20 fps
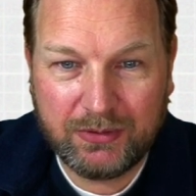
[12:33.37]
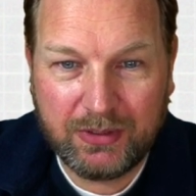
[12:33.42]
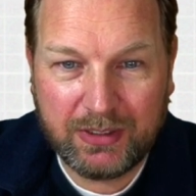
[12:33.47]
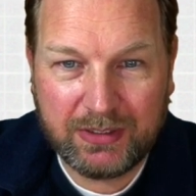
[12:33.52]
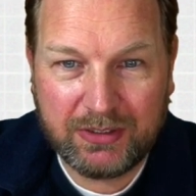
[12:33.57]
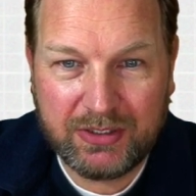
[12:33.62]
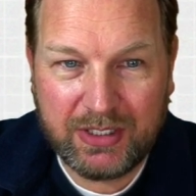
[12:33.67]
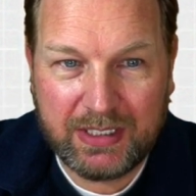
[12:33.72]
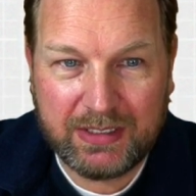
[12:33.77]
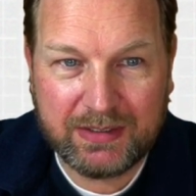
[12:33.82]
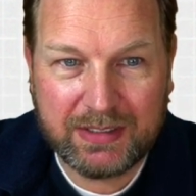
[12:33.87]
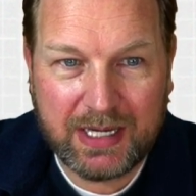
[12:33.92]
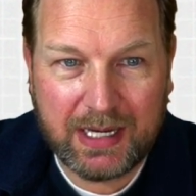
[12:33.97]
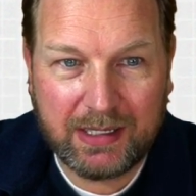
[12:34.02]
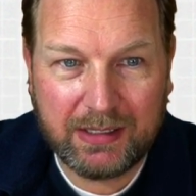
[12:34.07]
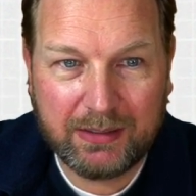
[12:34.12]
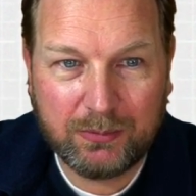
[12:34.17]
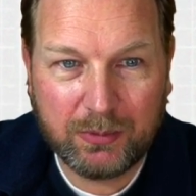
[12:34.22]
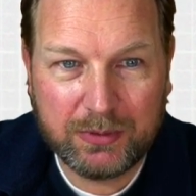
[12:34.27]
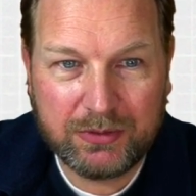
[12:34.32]
You can change
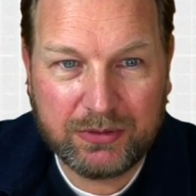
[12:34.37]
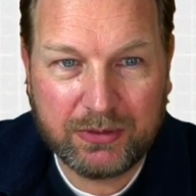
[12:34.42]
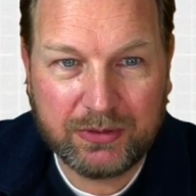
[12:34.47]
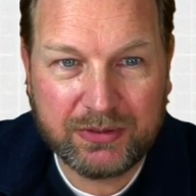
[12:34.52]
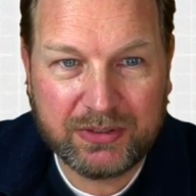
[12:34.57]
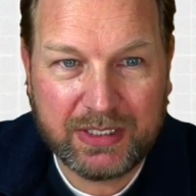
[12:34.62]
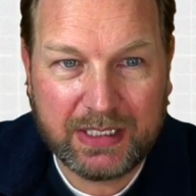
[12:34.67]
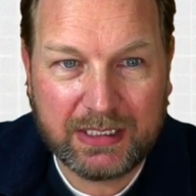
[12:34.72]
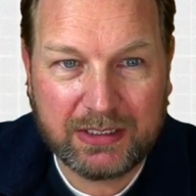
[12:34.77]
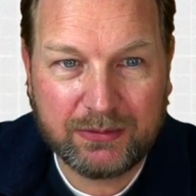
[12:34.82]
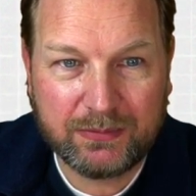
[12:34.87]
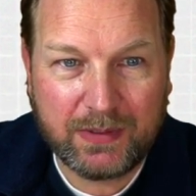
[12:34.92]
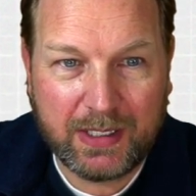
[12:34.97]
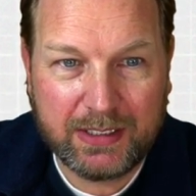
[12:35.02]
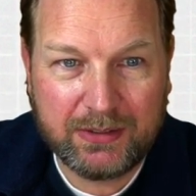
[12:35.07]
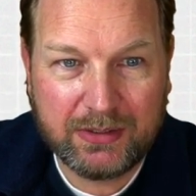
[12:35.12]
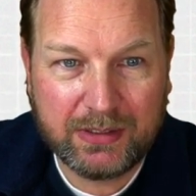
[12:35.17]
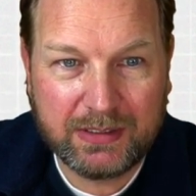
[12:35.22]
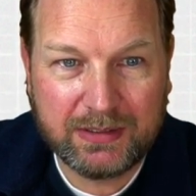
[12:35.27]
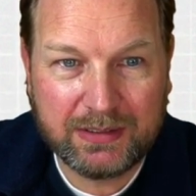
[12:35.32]
that. And once you're
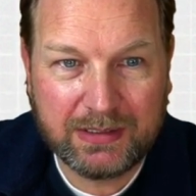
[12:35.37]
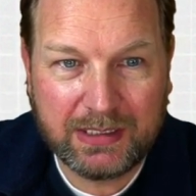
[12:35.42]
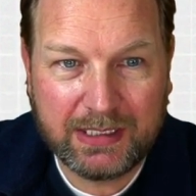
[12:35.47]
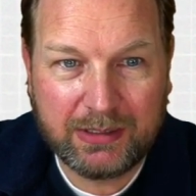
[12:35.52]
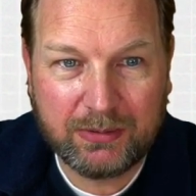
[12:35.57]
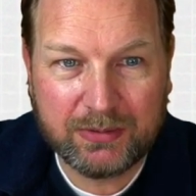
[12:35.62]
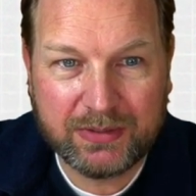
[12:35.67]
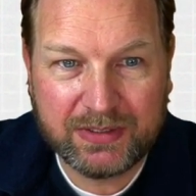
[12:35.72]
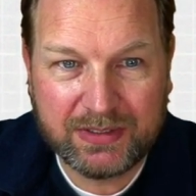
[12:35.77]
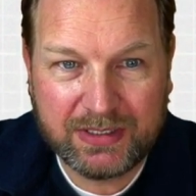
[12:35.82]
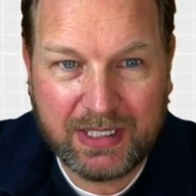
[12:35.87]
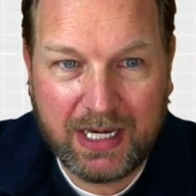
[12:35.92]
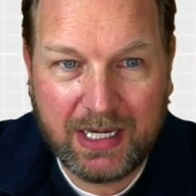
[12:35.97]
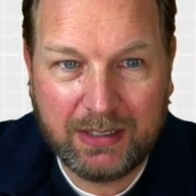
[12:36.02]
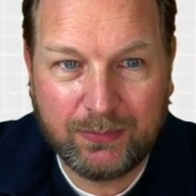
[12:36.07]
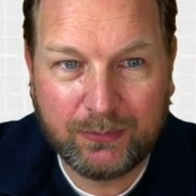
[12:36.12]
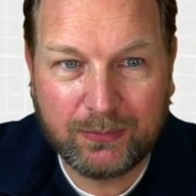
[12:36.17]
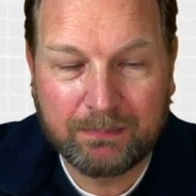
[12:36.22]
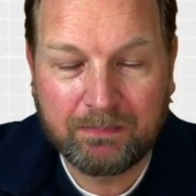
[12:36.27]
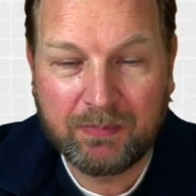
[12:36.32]
satisfied, you can click on
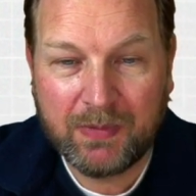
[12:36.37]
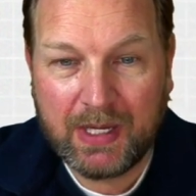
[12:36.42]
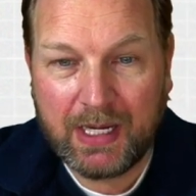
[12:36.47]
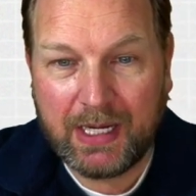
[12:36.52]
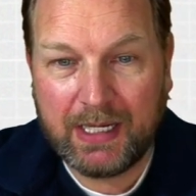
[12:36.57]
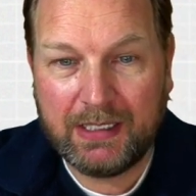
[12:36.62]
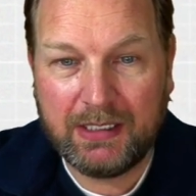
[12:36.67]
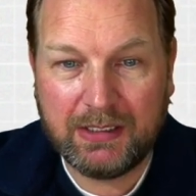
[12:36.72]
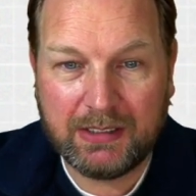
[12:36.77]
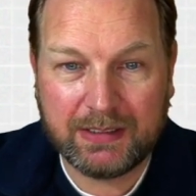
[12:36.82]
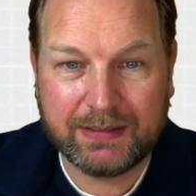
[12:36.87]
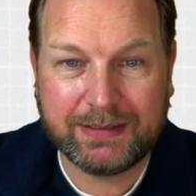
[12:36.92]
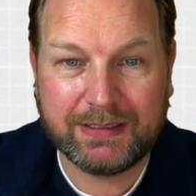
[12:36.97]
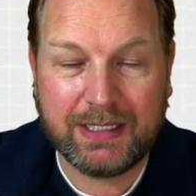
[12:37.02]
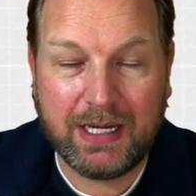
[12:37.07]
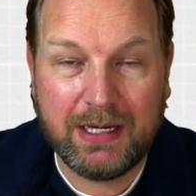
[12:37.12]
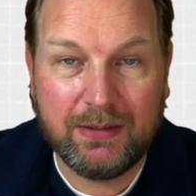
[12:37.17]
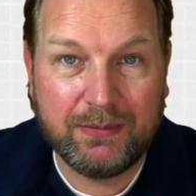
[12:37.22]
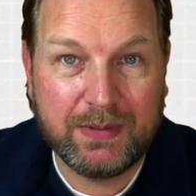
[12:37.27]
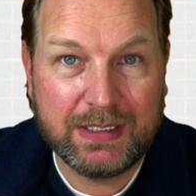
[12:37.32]
save and then you can
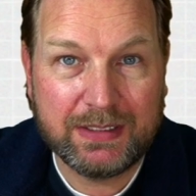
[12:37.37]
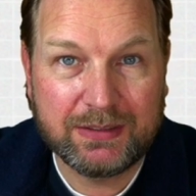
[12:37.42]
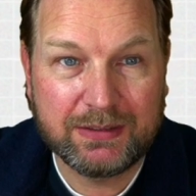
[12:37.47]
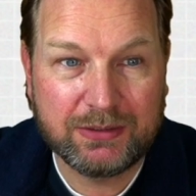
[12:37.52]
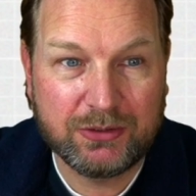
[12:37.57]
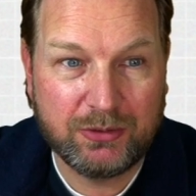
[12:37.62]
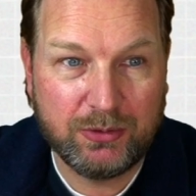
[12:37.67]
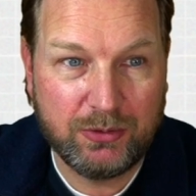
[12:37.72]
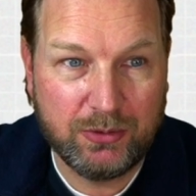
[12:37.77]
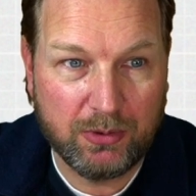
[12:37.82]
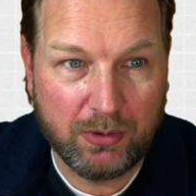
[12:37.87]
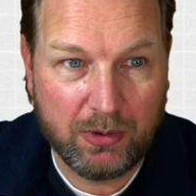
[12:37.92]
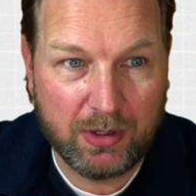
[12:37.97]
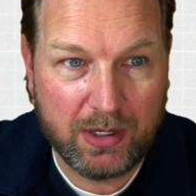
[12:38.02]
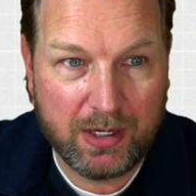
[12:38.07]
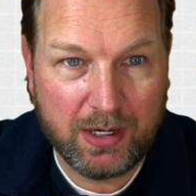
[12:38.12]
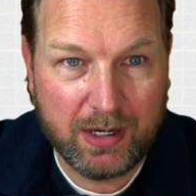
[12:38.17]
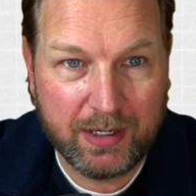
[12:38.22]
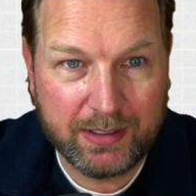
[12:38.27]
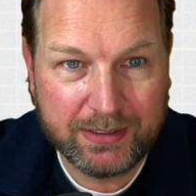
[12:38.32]
save this to your
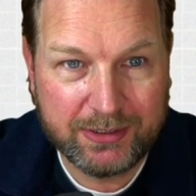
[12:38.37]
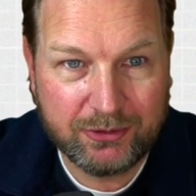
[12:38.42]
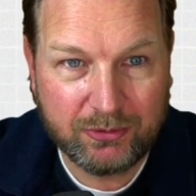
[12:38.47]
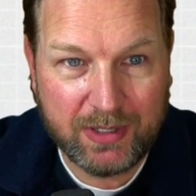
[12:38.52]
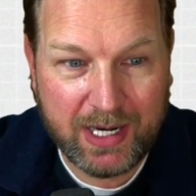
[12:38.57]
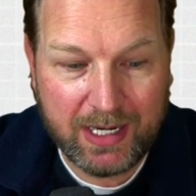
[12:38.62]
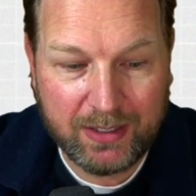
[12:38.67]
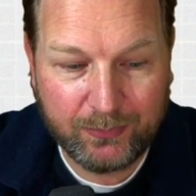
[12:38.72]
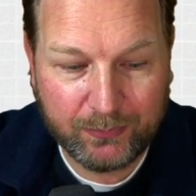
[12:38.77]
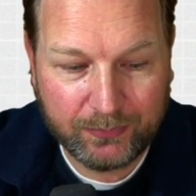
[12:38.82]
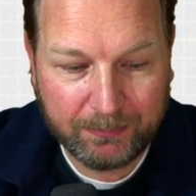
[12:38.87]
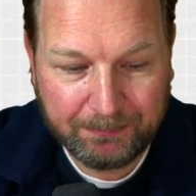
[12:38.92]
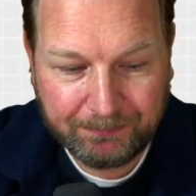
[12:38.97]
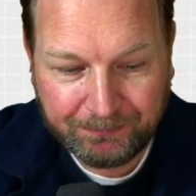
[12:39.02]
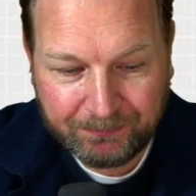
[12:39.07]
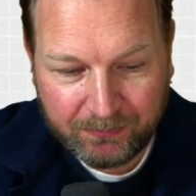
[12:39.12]
hard drive.